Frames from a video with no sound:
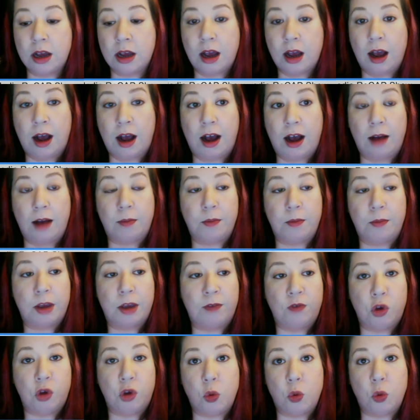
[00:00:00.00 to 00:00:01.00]

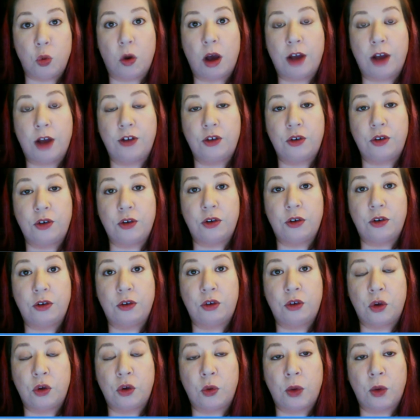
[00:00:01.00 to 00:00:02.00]
If you want
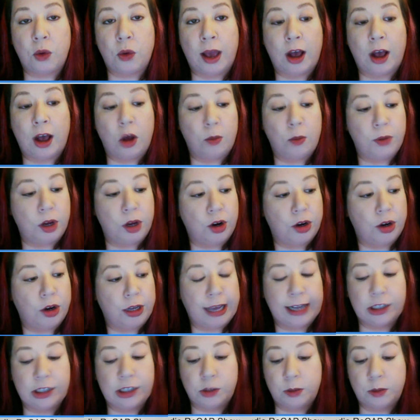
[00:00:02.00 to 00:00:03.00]
to help your
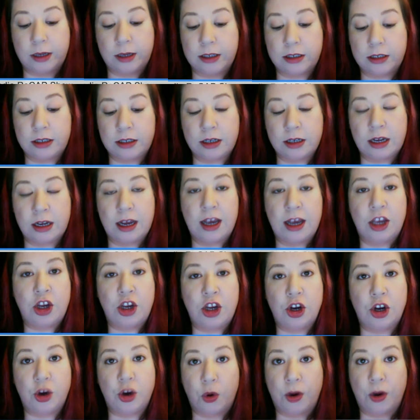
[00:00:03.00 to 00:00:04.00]
engagement,
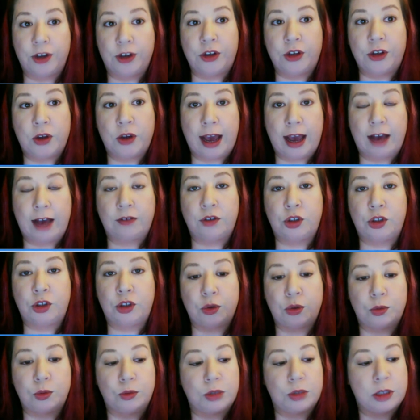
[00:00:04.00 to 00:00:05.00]
you're going to have
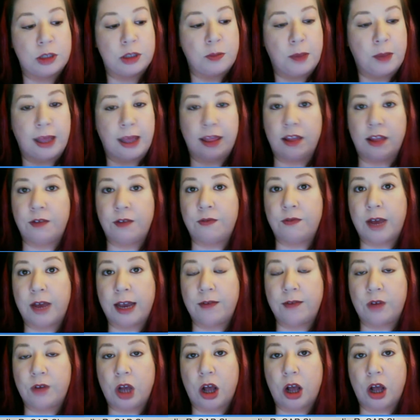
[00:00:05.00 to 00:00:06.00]
to spend the
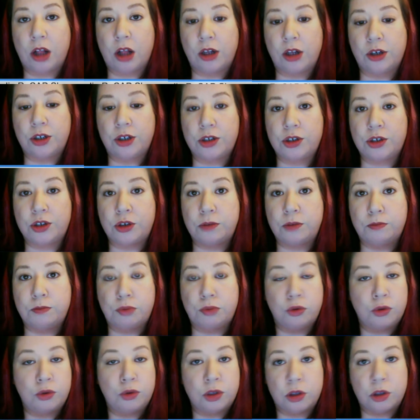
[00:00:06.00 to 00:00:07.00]
$5 to
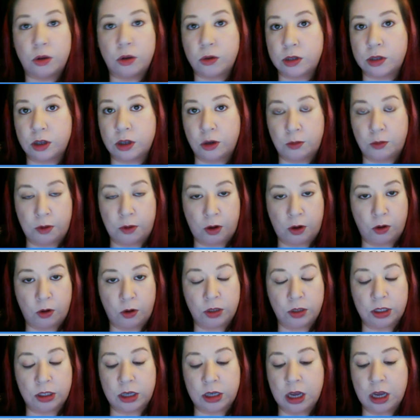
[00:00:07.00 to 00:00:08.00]
boost those little
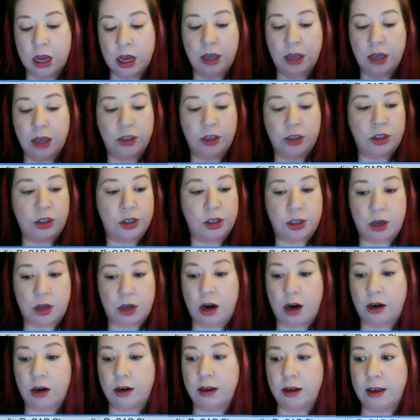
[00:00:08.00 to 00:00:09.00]
posts to
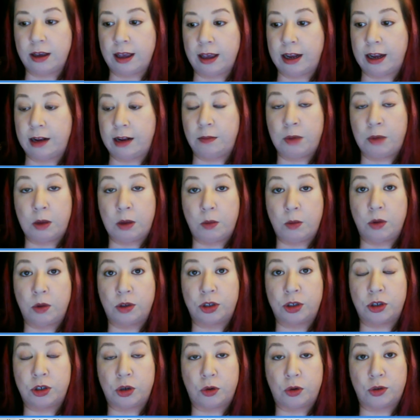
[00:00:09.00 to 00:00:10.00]
start getting people
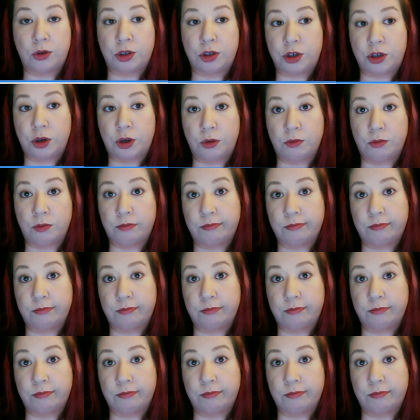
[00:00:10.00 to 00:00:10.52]
to notice you.